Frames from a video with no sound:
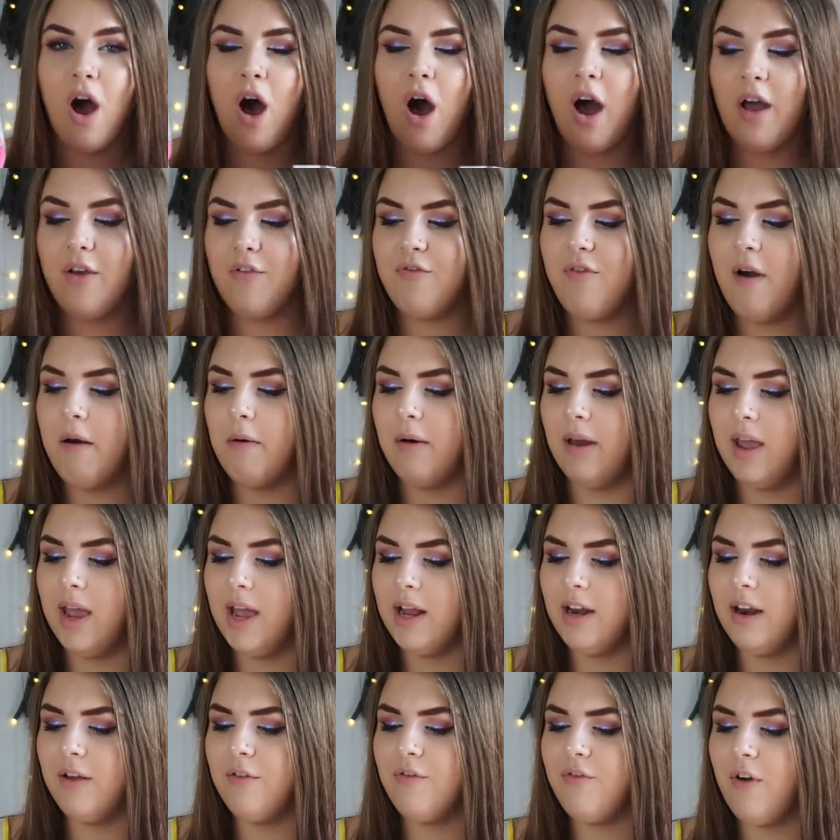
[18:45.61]
I felt it
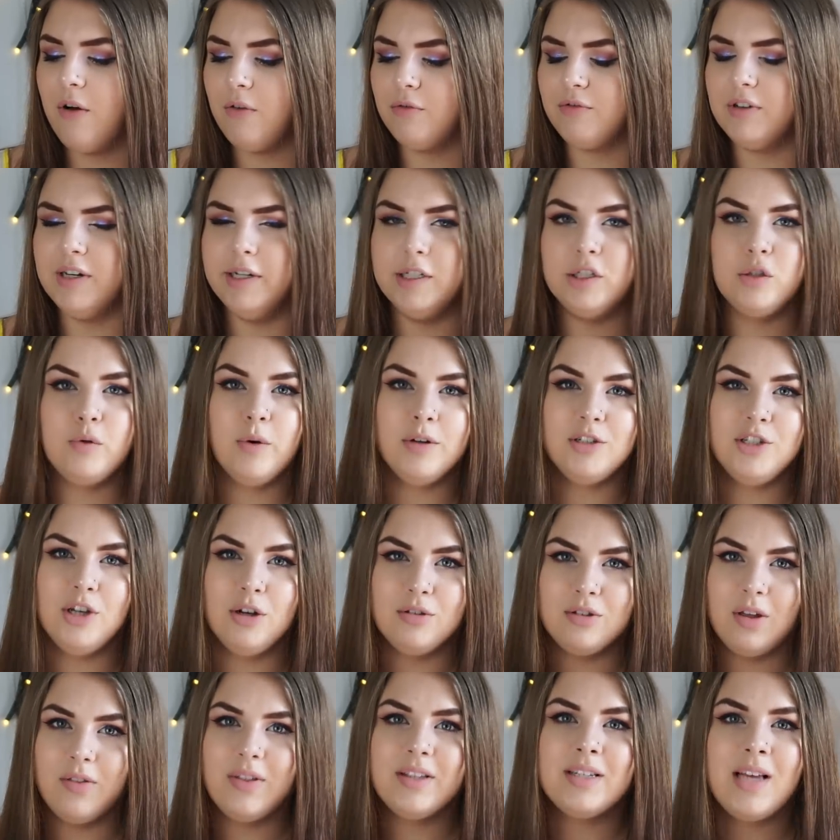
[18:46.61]
and it felt really squishy. I
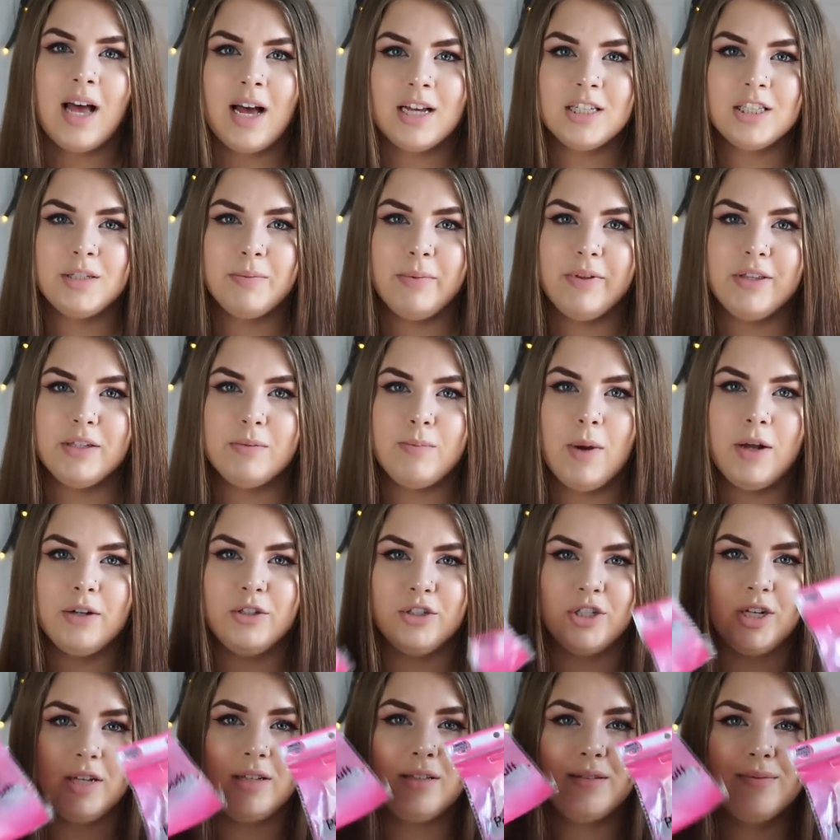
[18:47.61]
was like, this has to be the
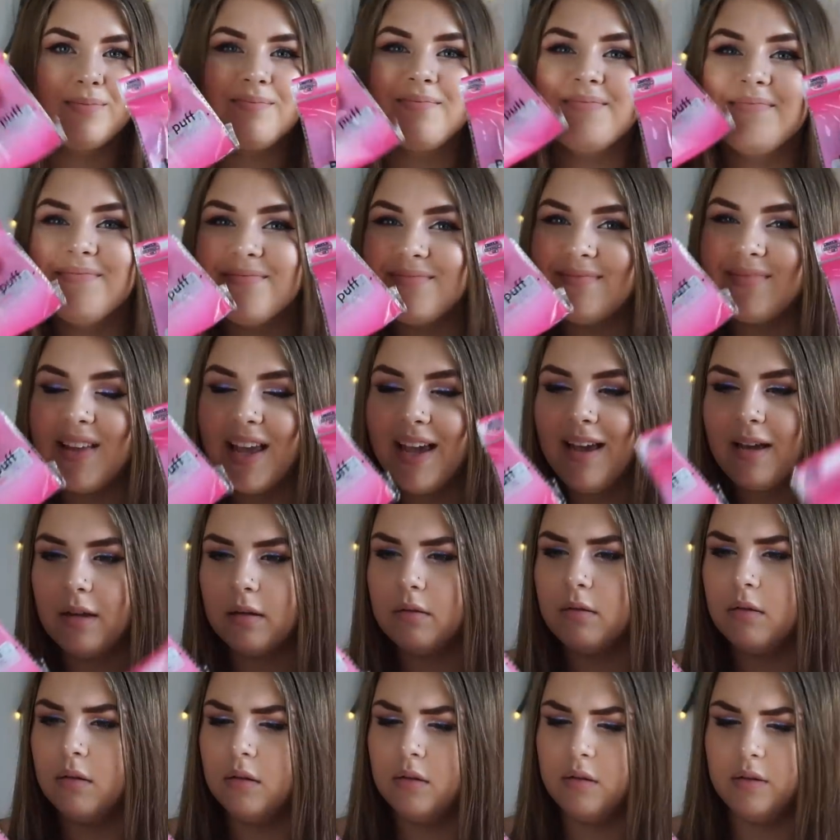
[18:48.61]
sponges.
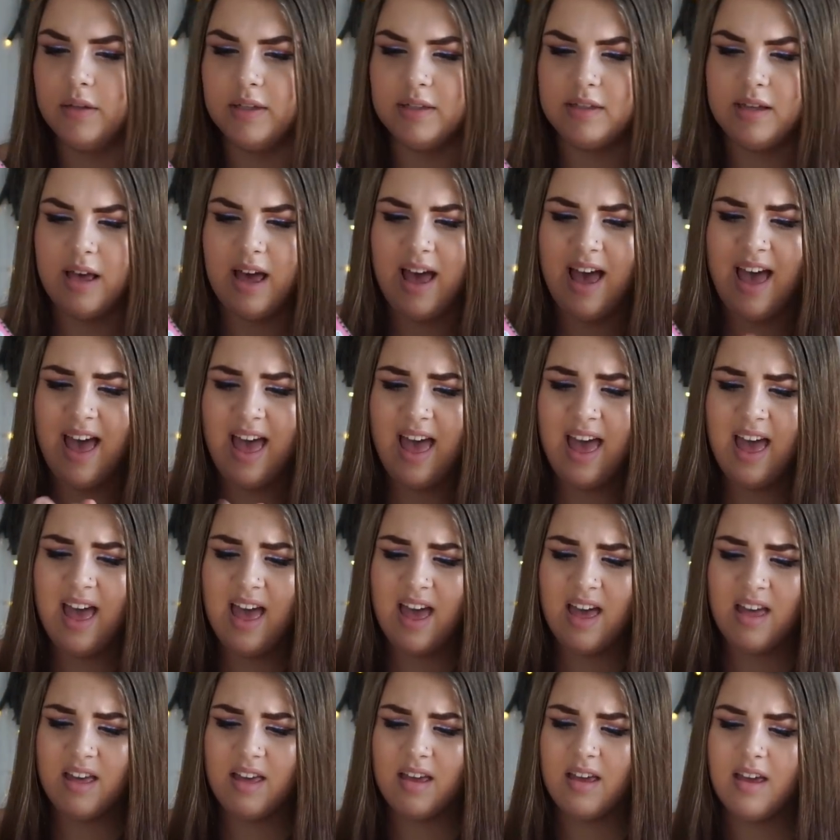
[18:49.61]
Oh, there's a
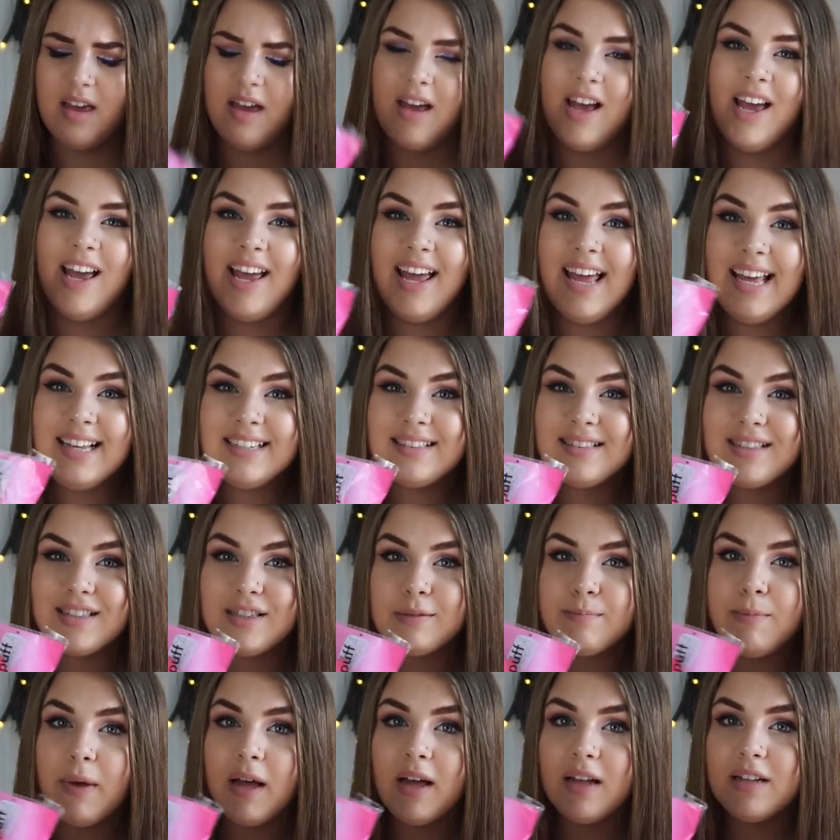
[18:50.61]
hair. It is the
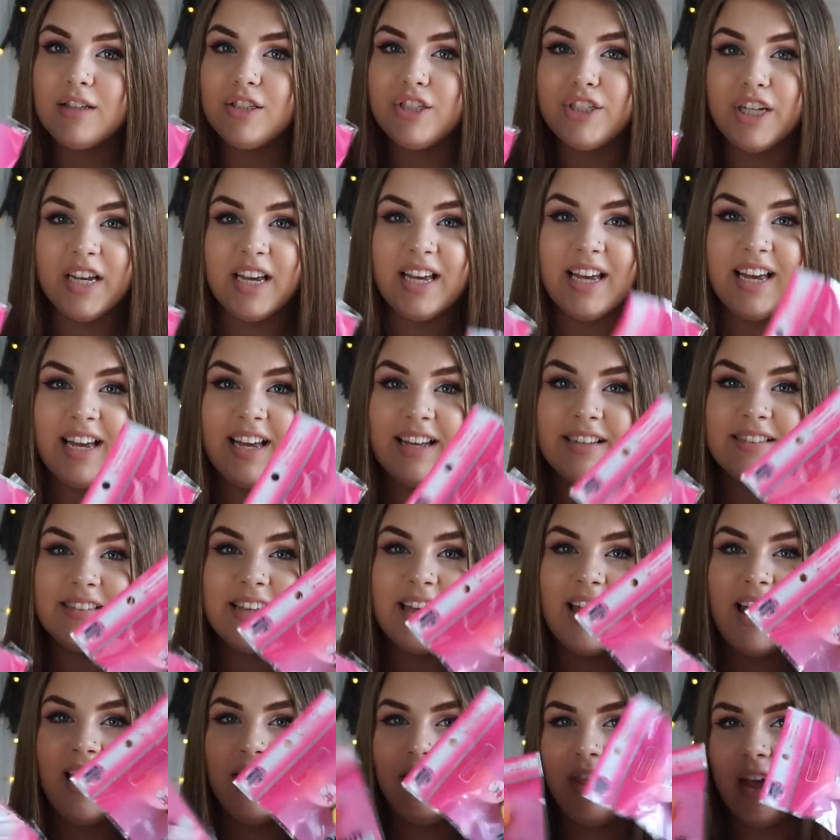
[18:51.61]
sponges.
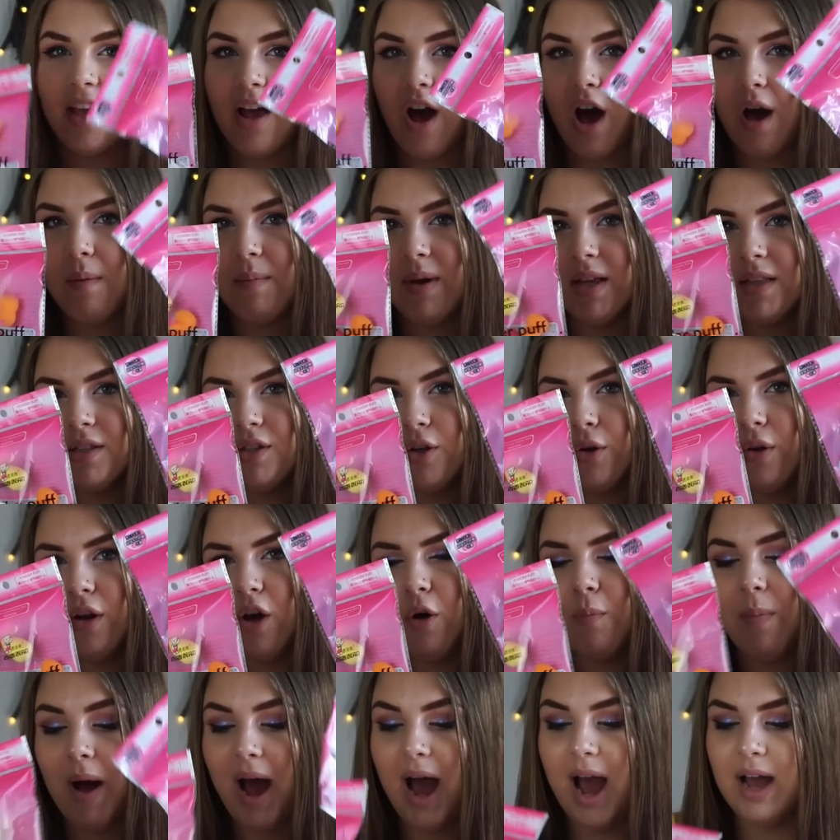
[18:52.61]
They come in two
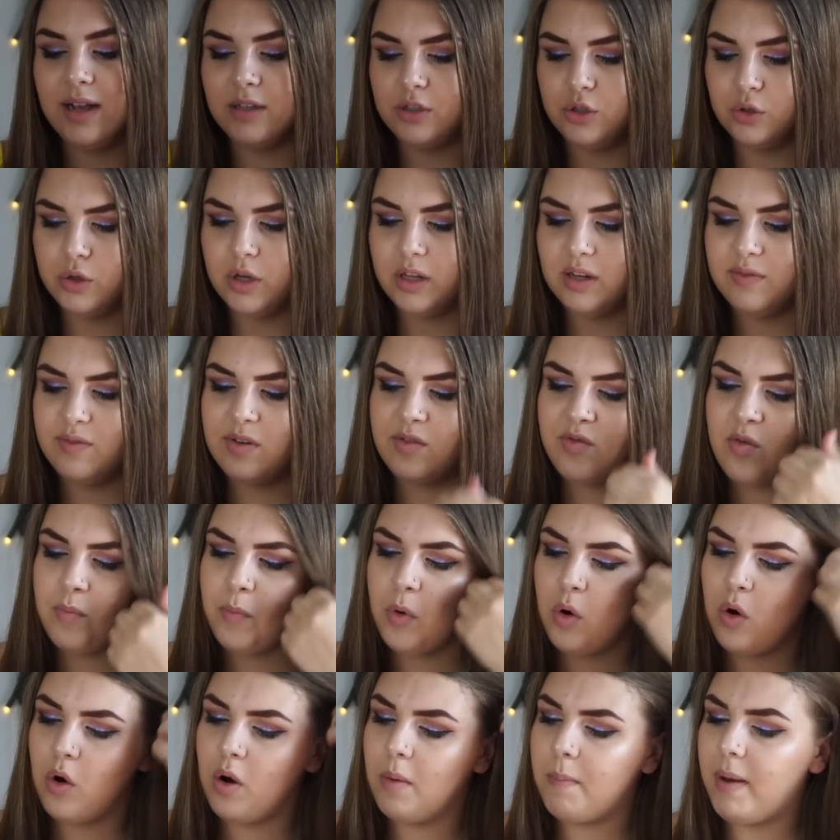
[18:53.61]
little packs. You could have either
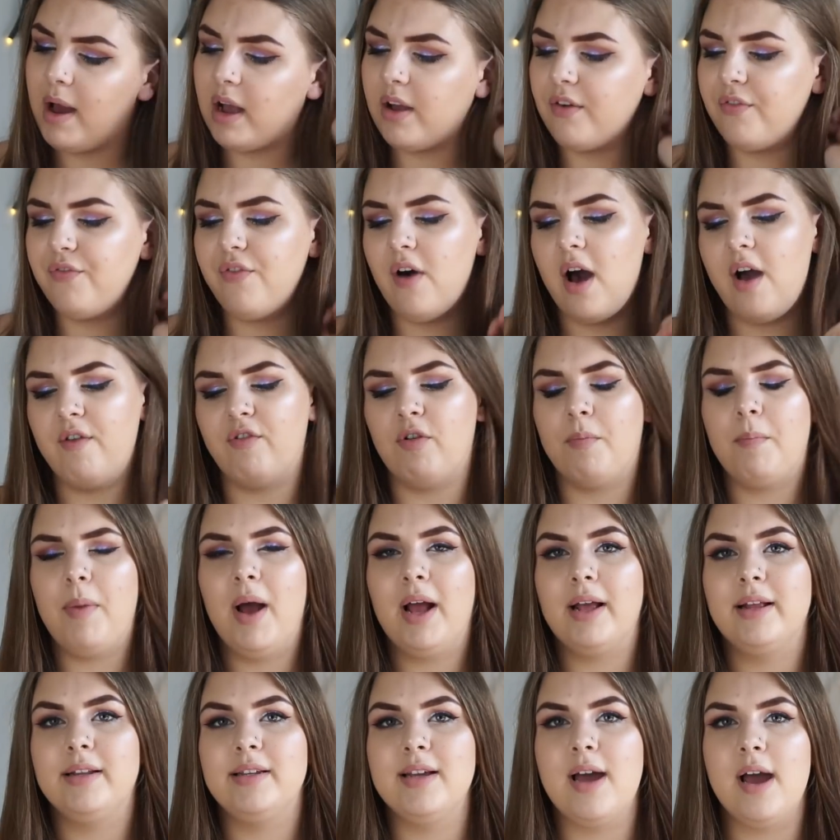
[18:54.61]
bought a pack of five or a
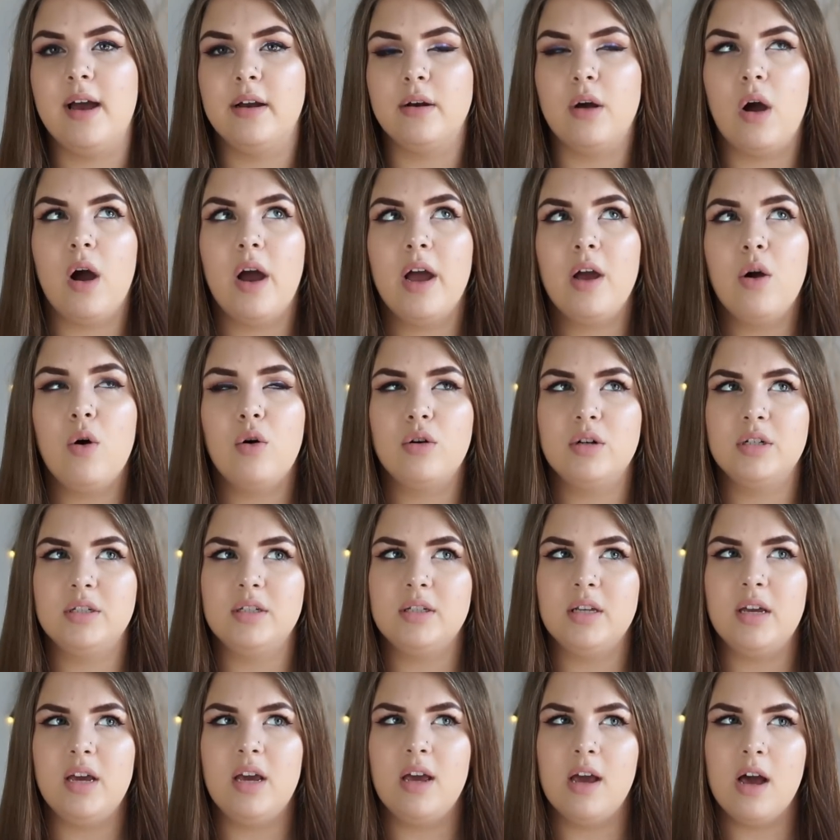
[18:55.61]
pack of ten. I
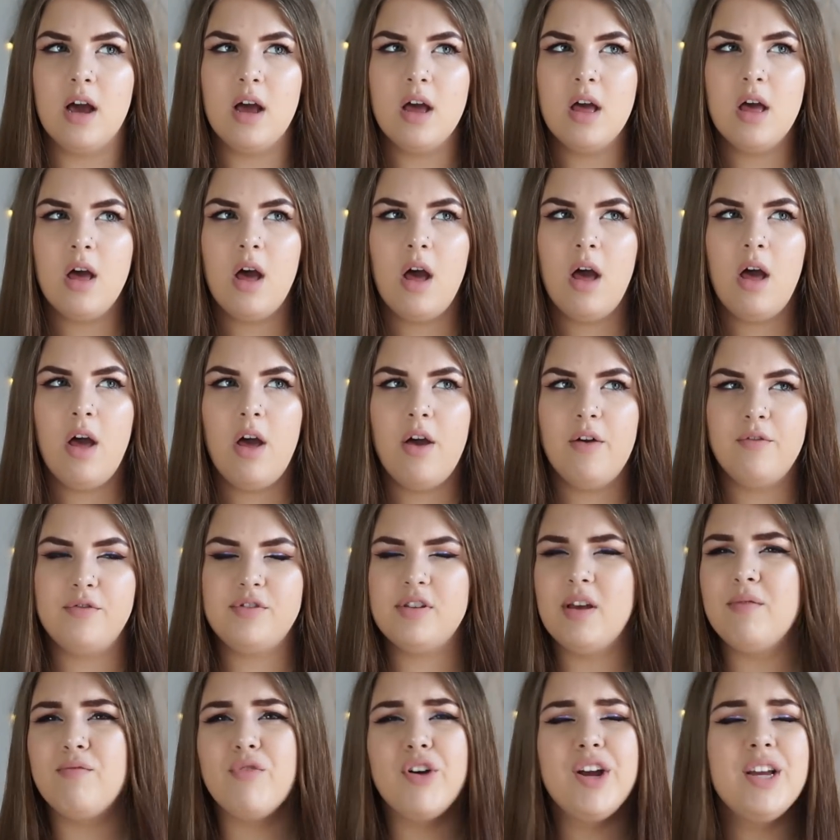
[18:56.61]
honestly, for
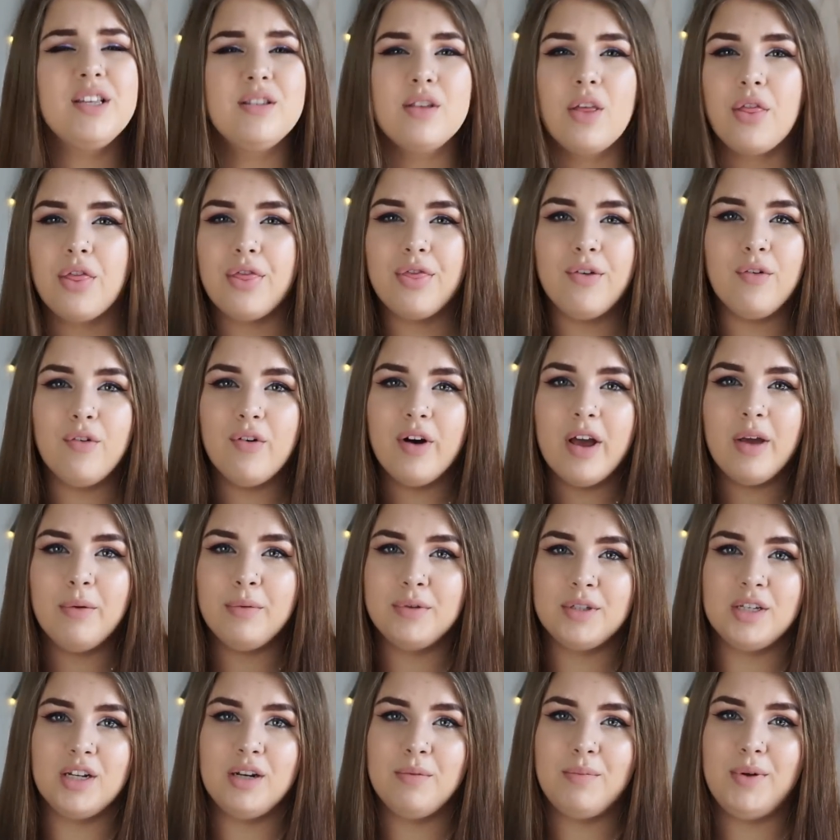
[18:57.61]
some reason, thought it
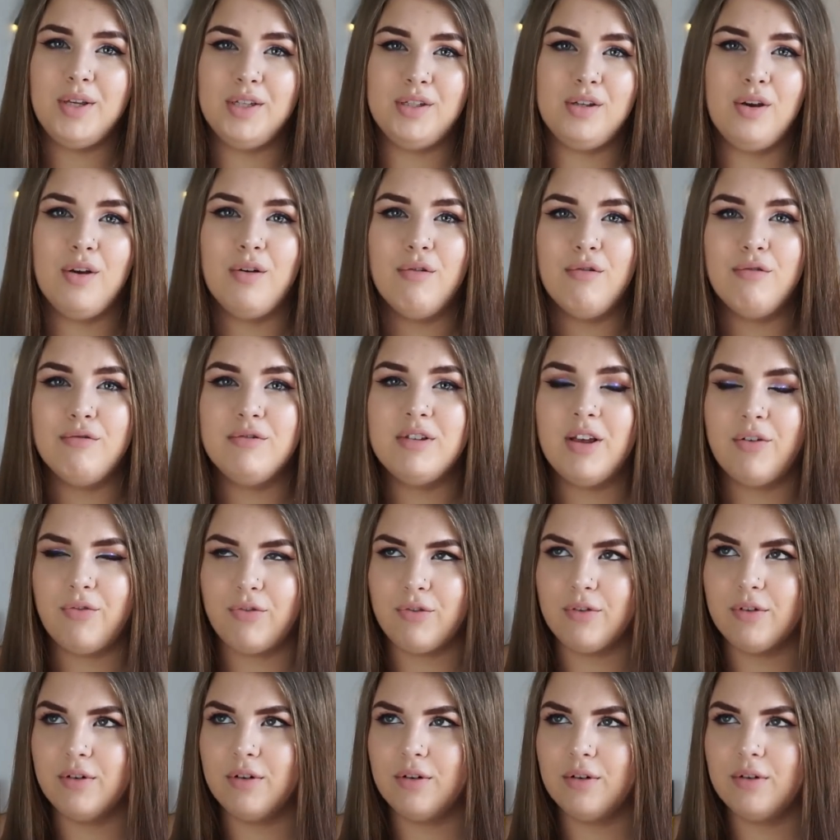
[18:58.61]
was going to be two
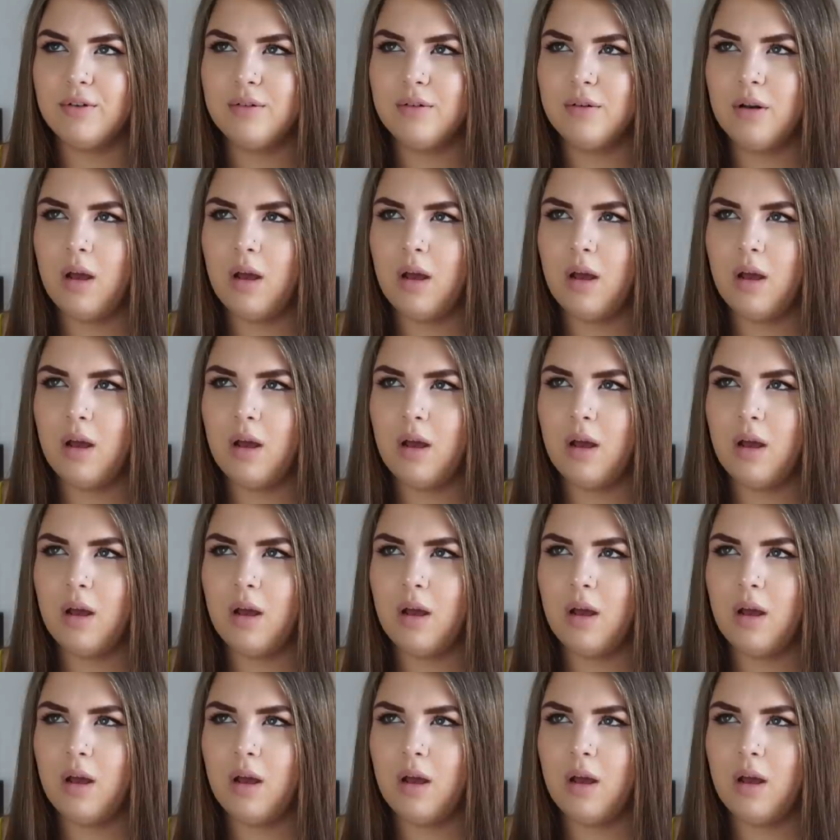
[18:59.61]
different.